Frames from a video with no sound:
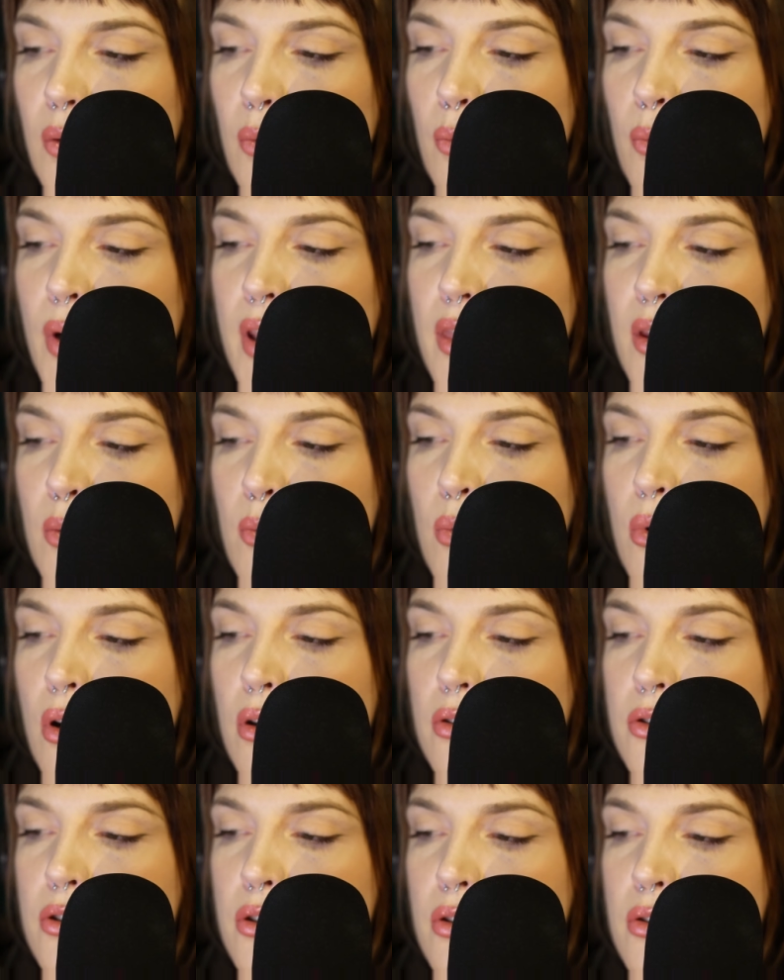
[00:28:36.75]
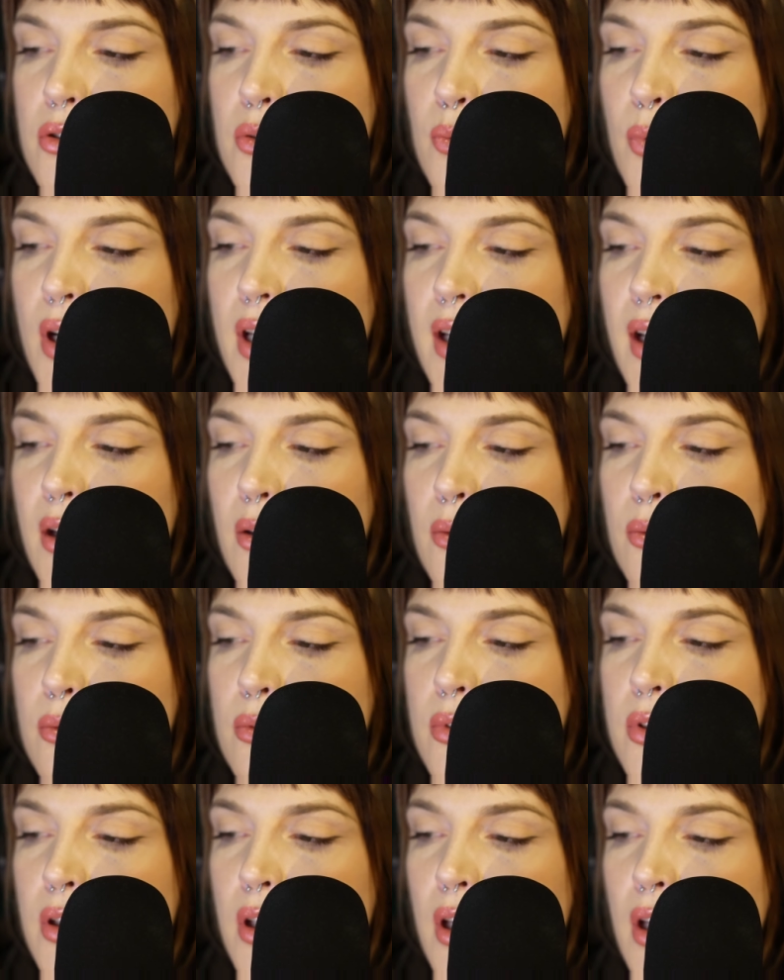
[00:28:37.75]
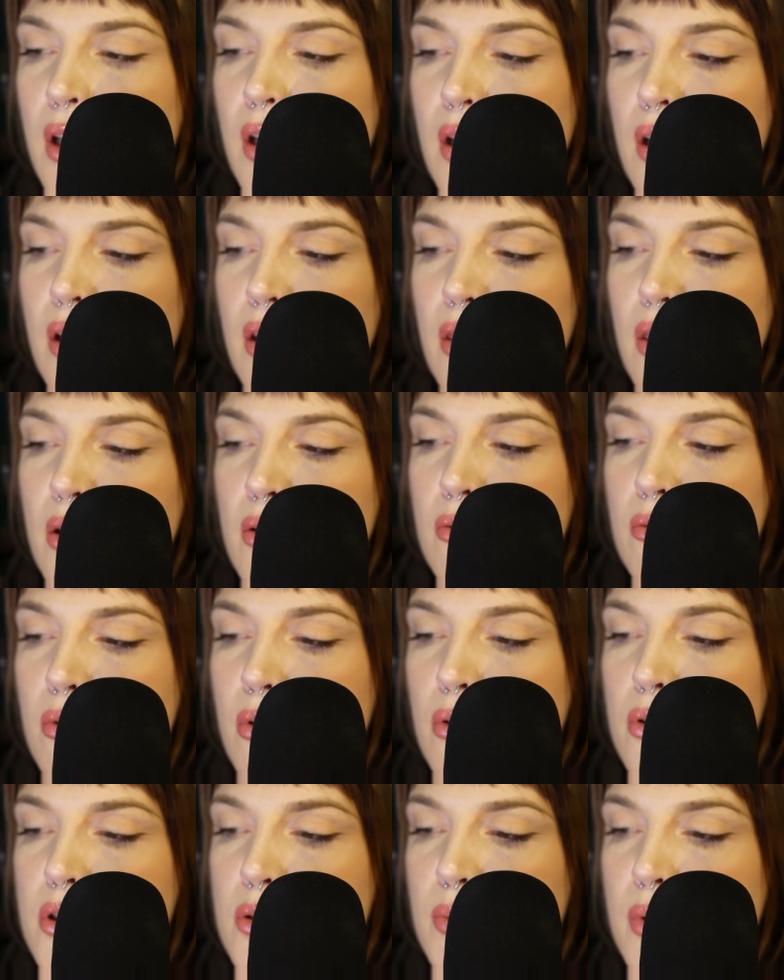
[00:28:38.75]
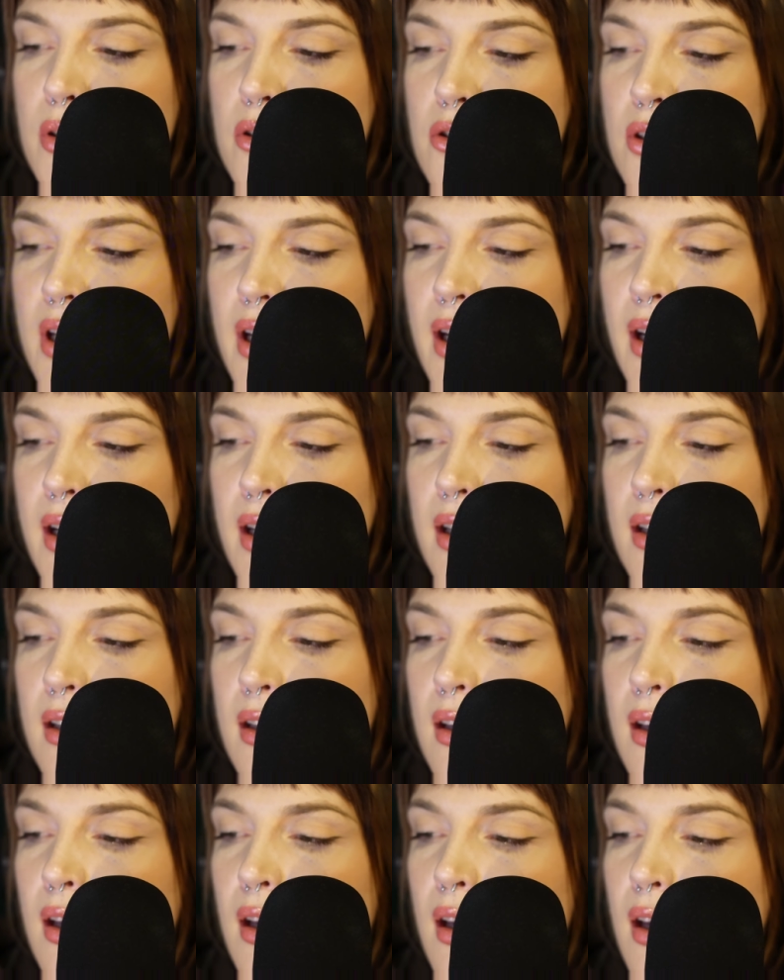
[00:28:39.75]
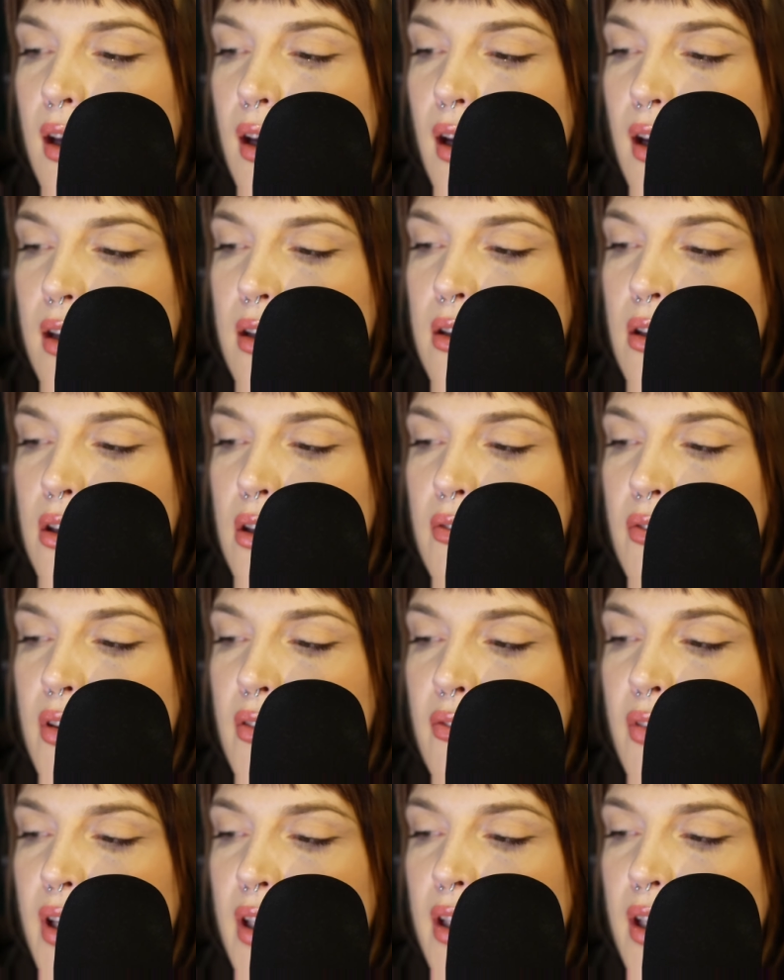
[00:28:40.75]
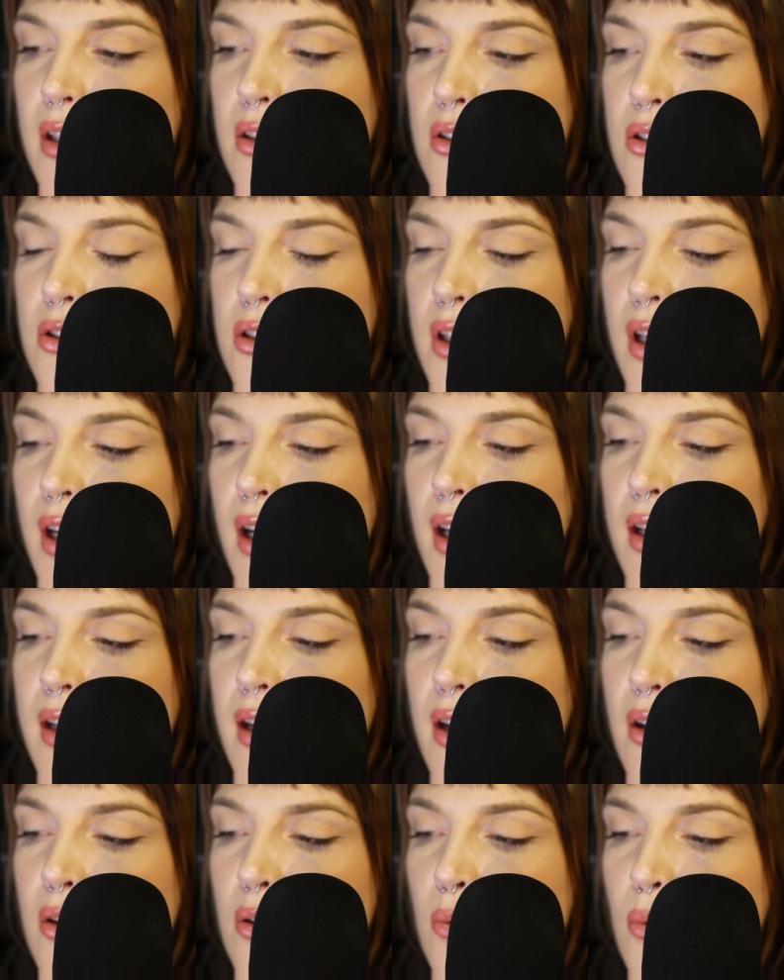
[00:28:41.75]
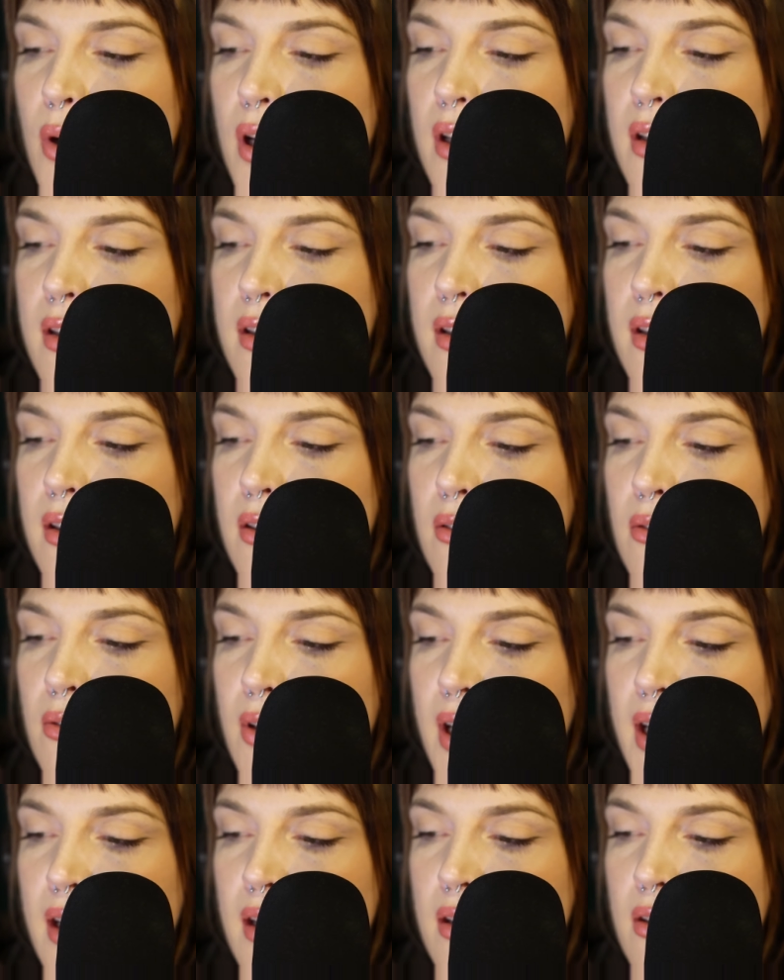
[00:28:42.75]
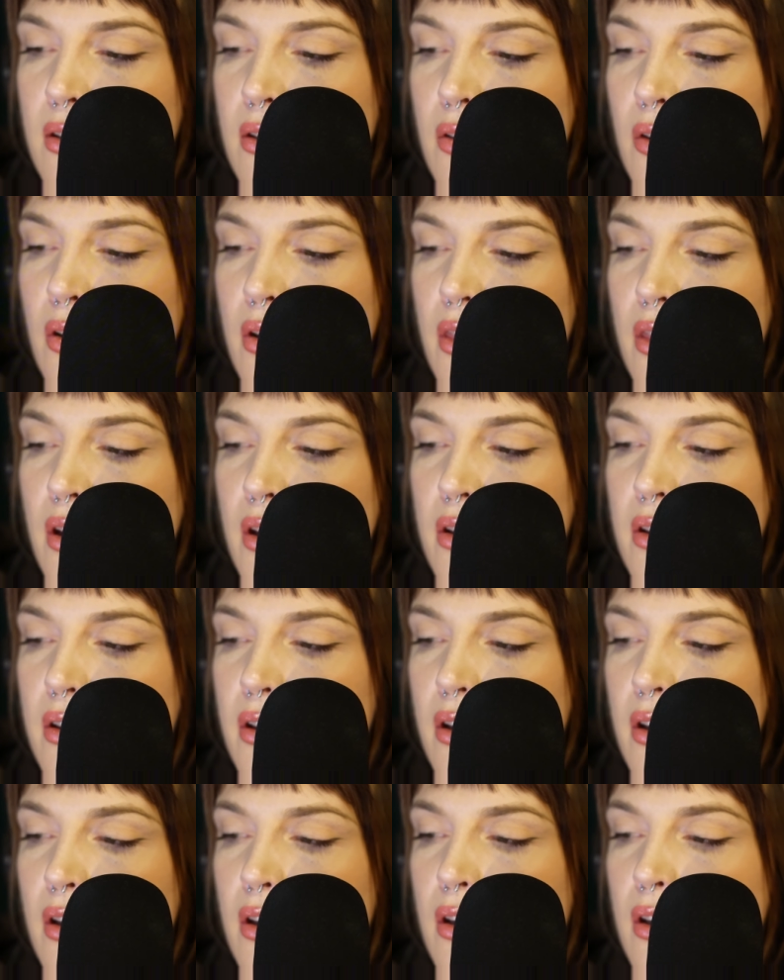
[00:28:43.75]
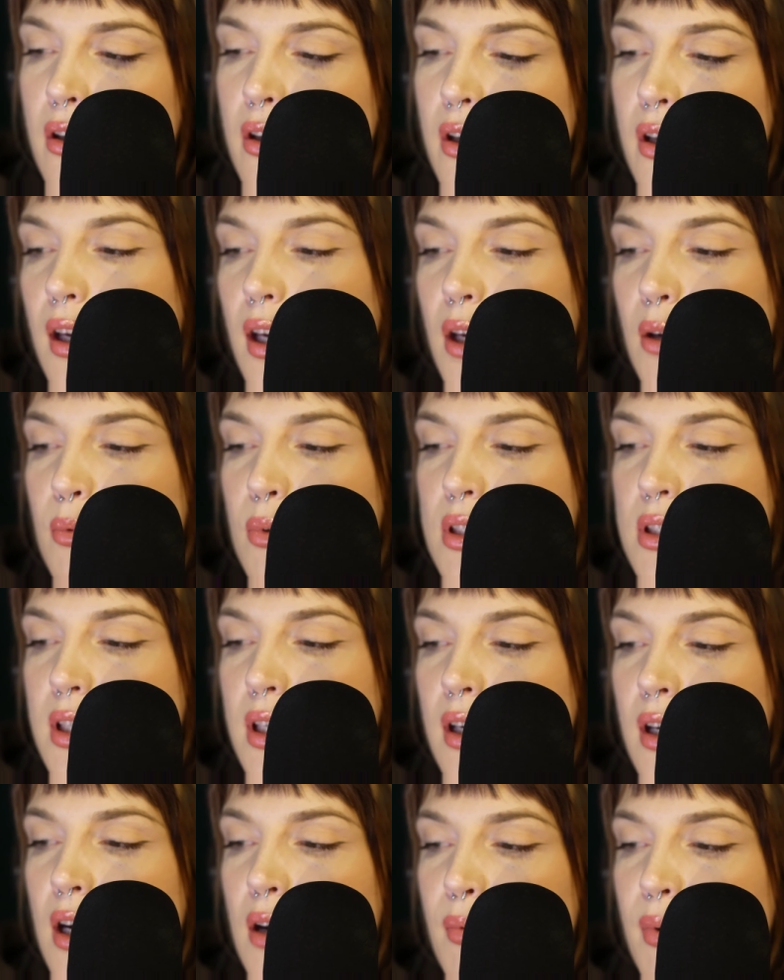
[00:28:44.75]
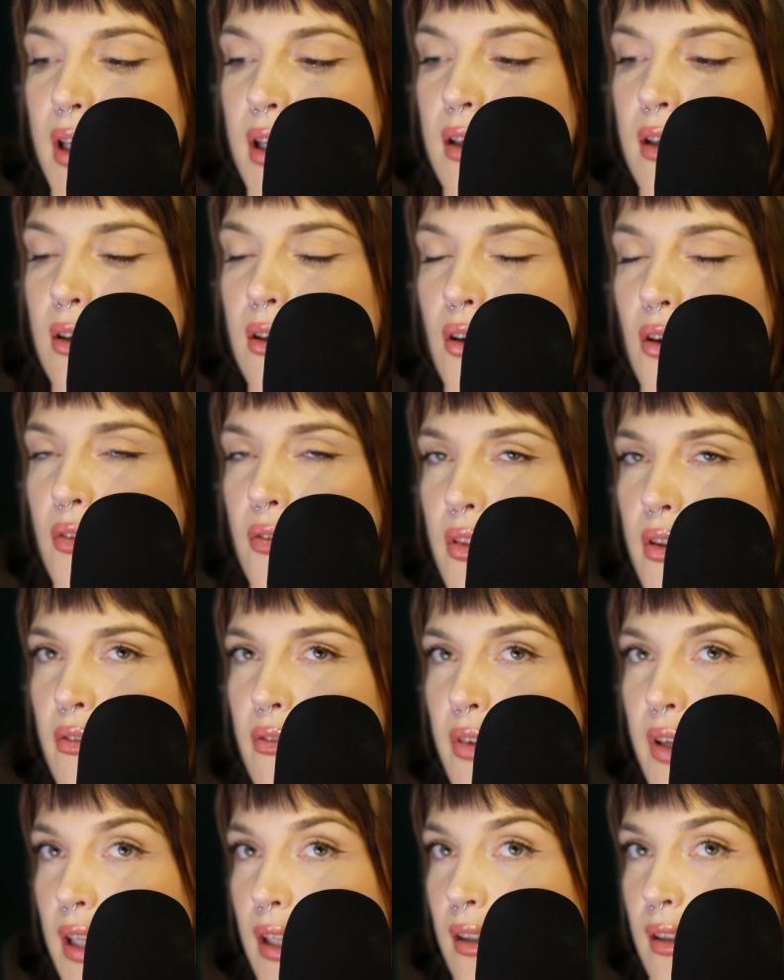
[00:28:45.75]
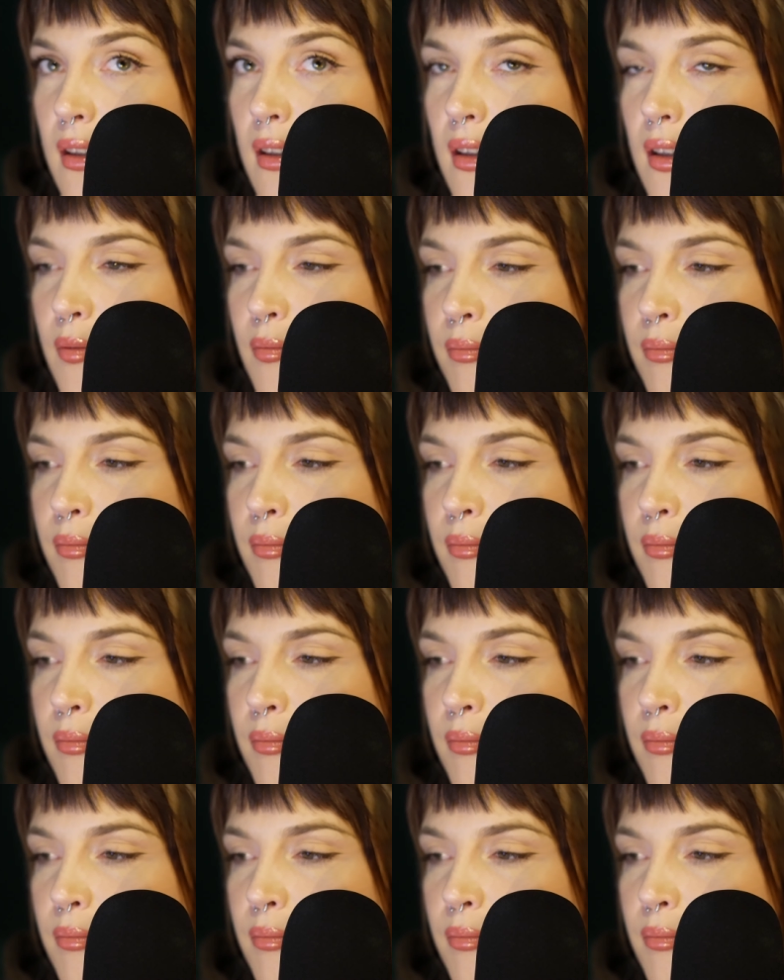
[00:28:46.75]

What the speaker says: When the watchers went out, the roads were dry, and none of the village had heard wind, rain, or thunder. It was the coming of the fiend.